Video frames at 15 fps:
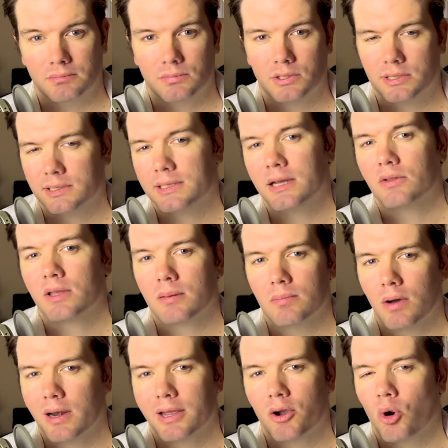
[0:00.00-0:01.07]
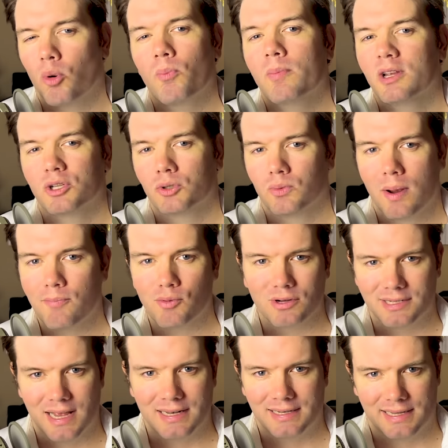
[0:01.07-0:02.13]
stealing money or
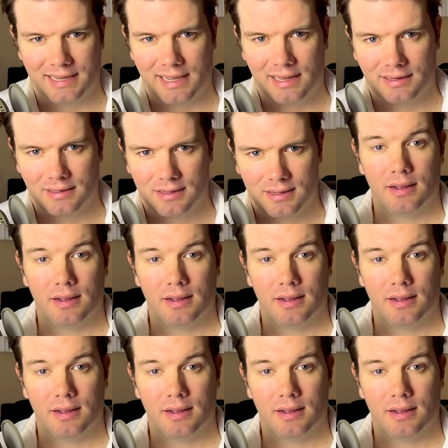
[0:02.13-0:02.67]
misrepresenting it.